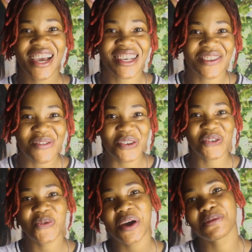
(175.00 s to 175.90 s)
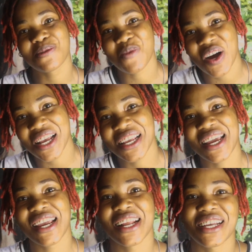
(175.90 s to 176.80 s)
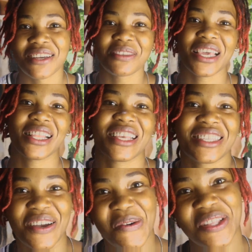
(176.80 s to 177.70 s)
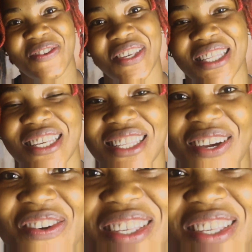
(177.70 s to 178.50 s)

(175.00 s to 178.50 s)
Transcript: guys are wondering why I'm smiling, and I say let's start with twist, let's start